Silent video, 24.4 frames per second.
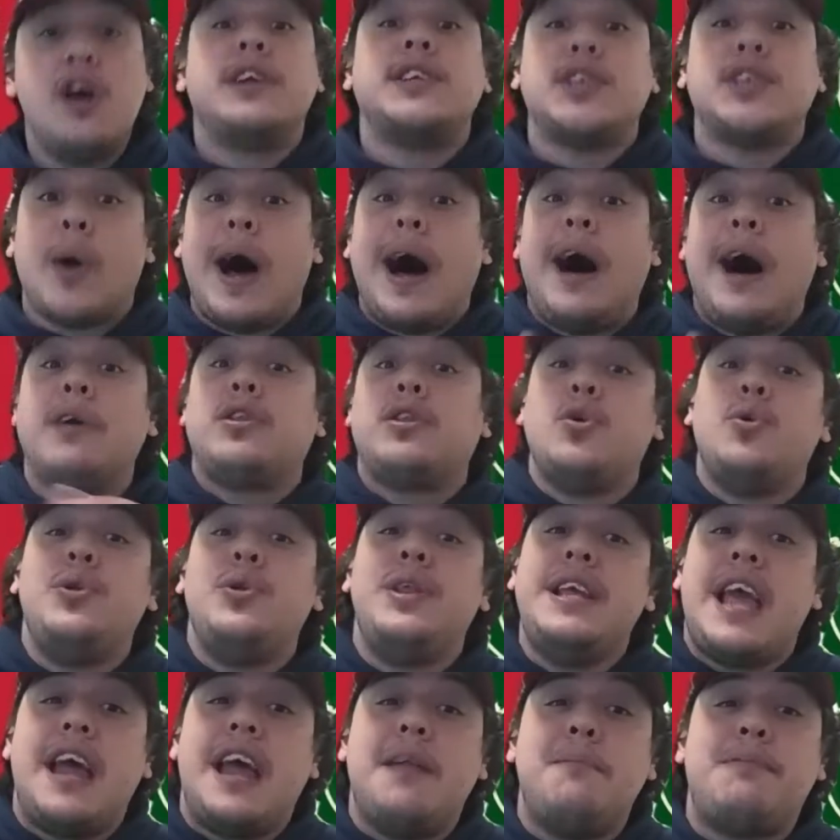So how do
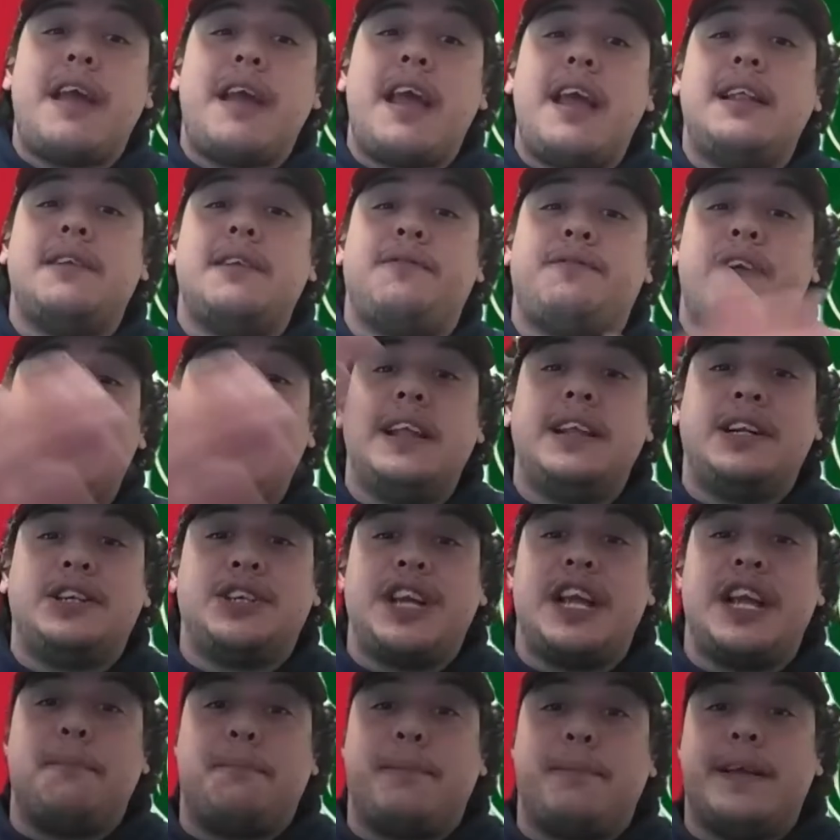the NBA defending
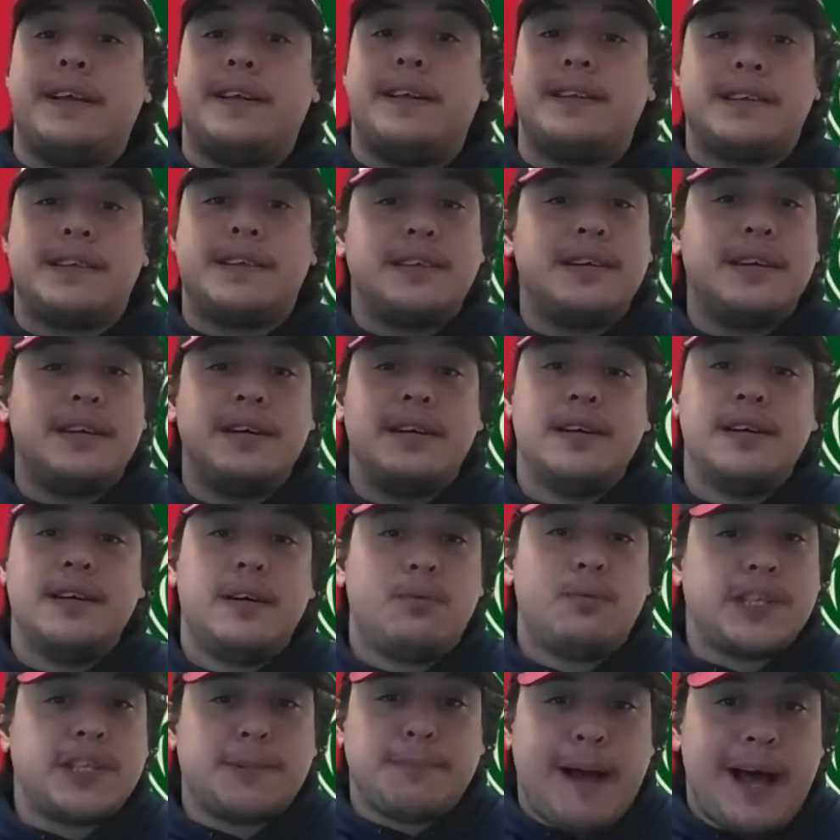champions
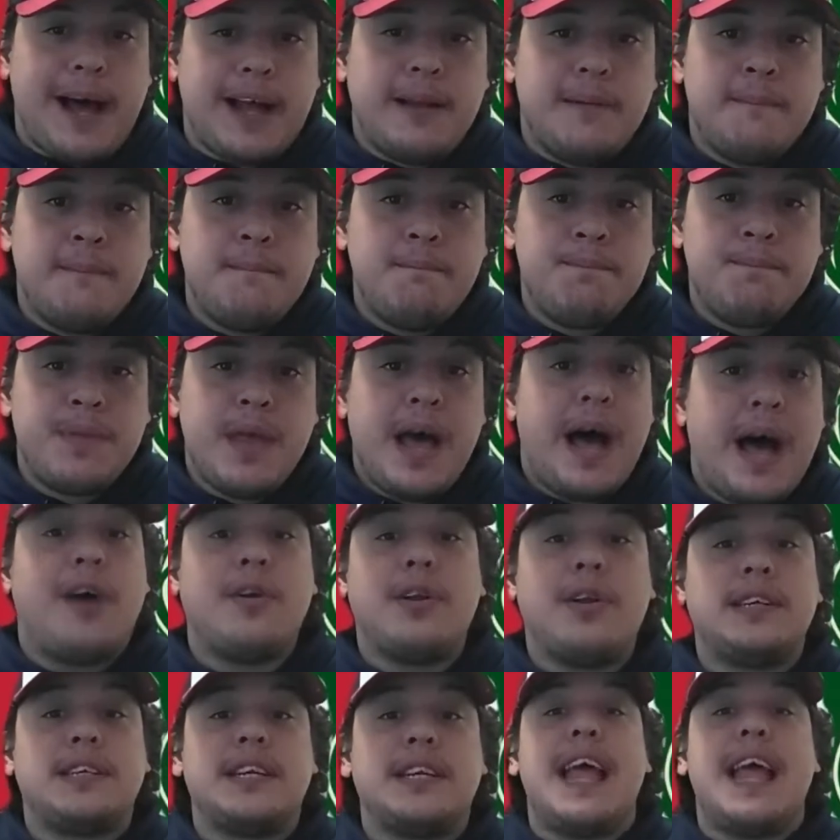respond? How
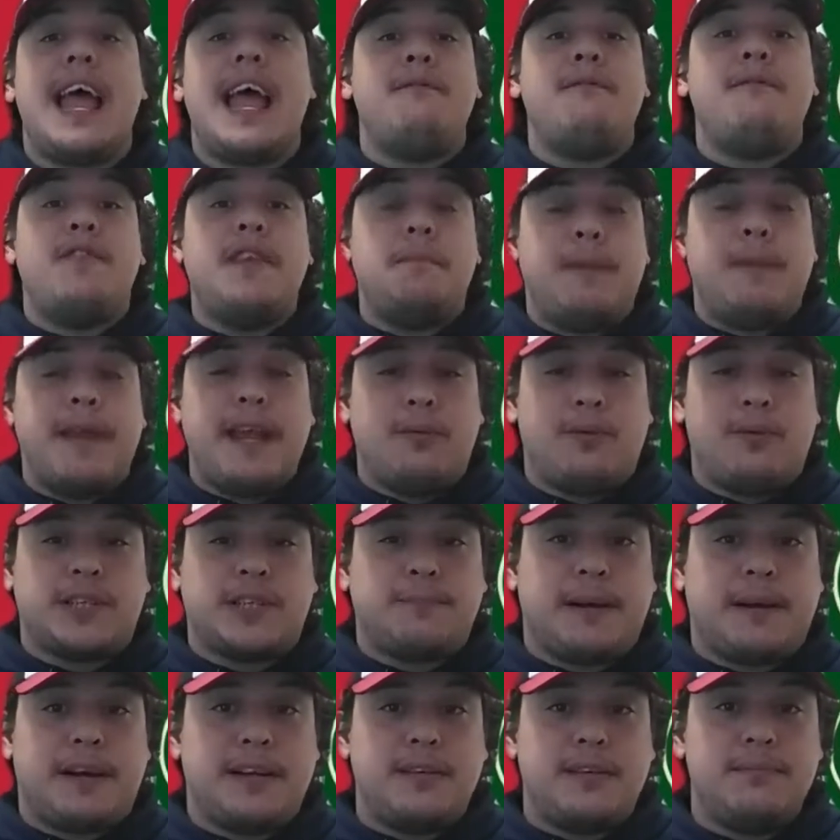does an MVP
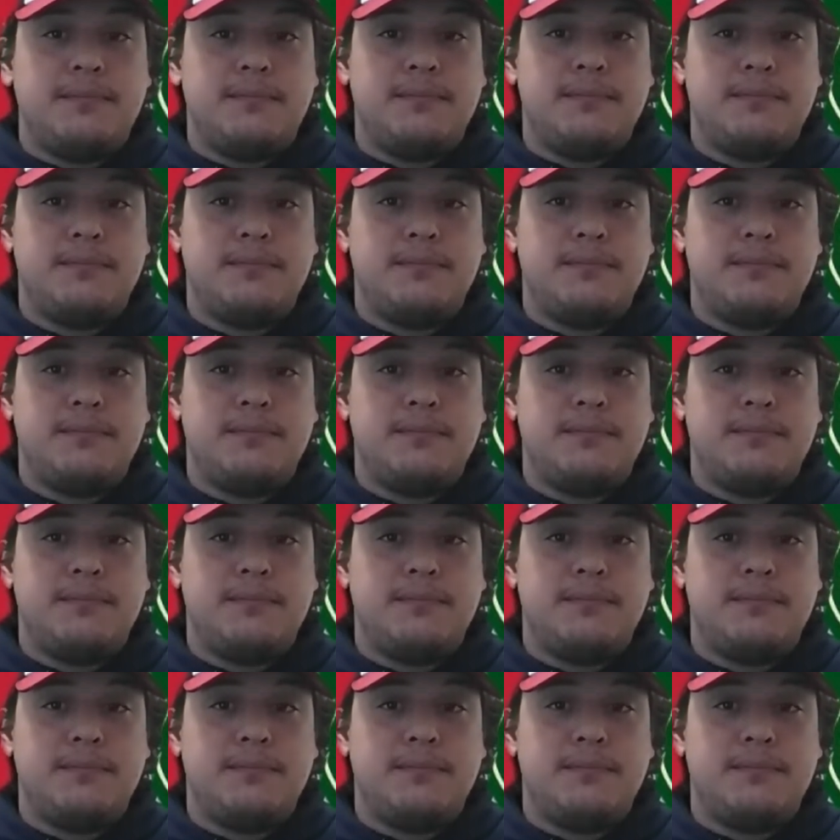respond?